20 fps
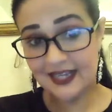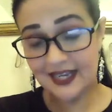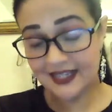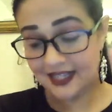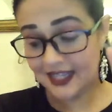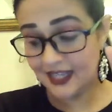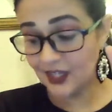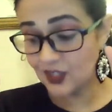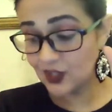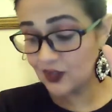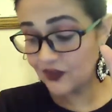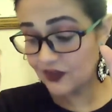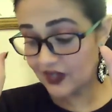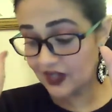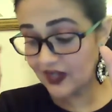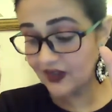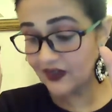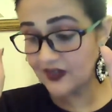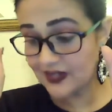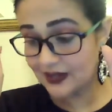is asking you to
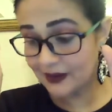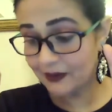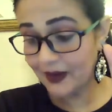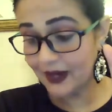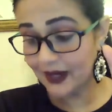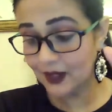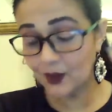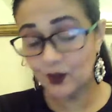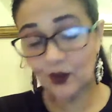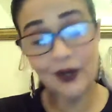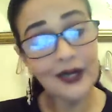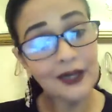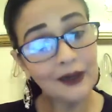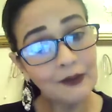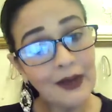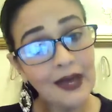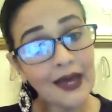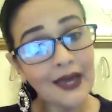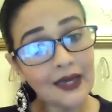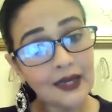forgive somebody who
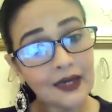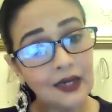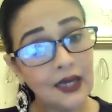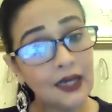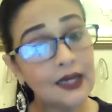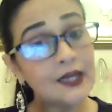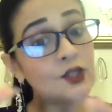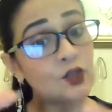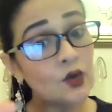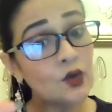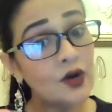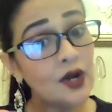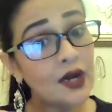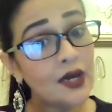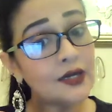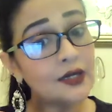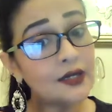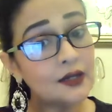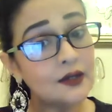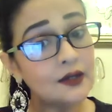held back, and it's all
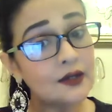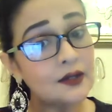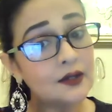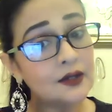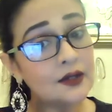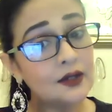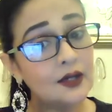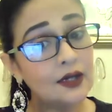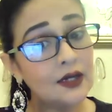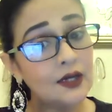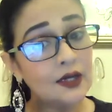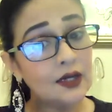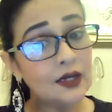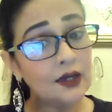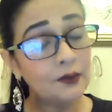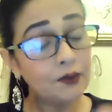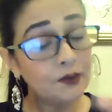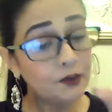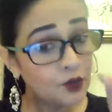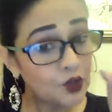right.
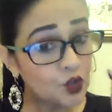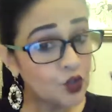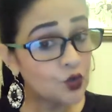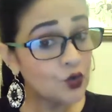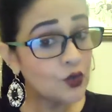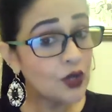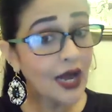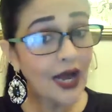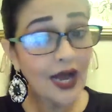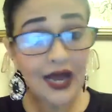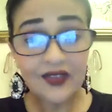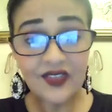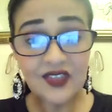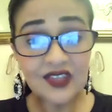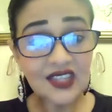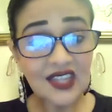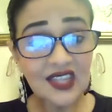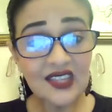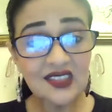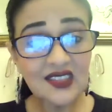You, I
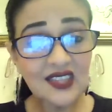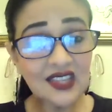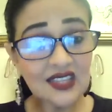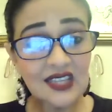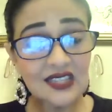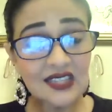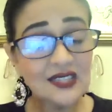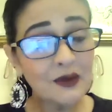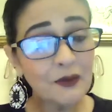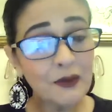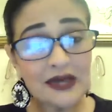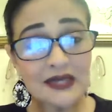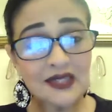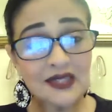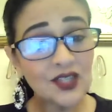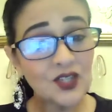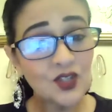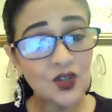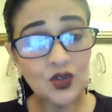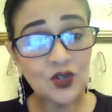think uh, that's the
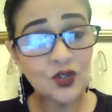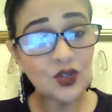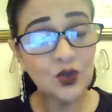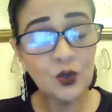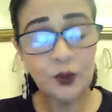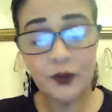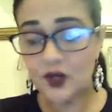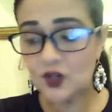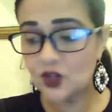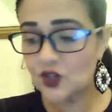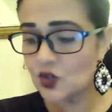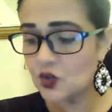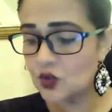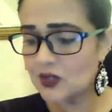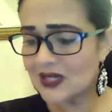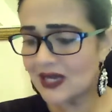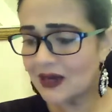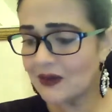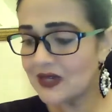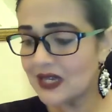best thing you could do because, you
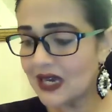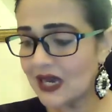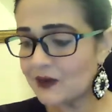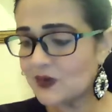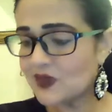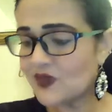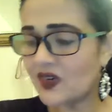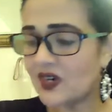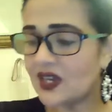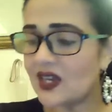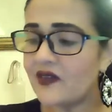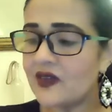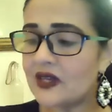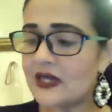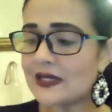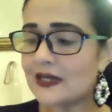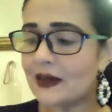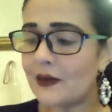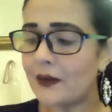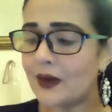know, sometimes
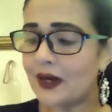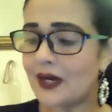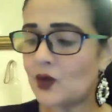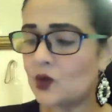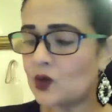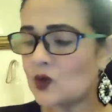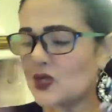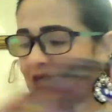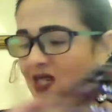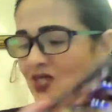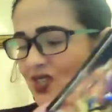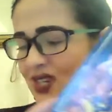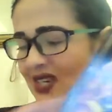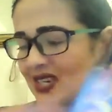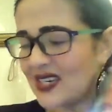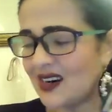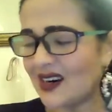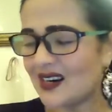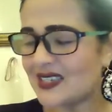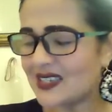forgiving somebody who's such a
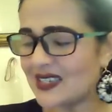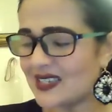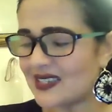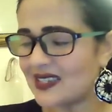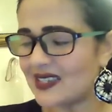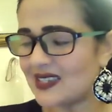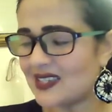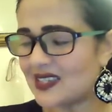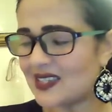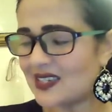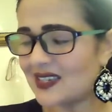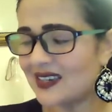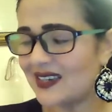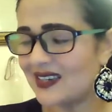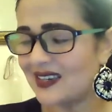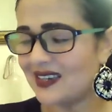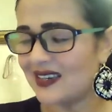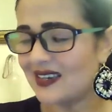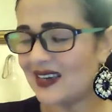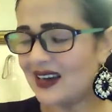narcissist,
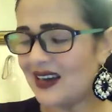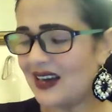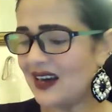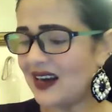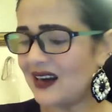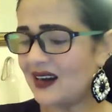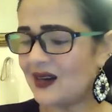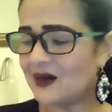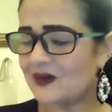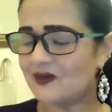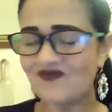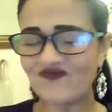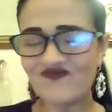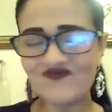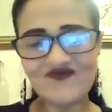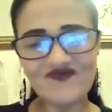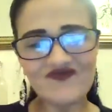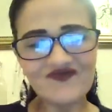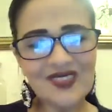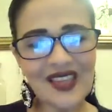um,
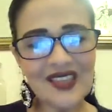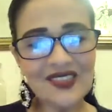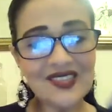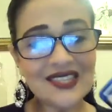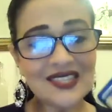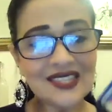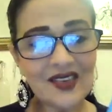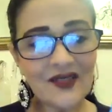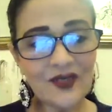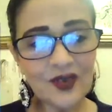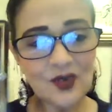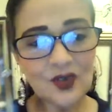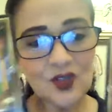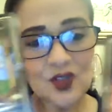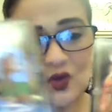and the Seven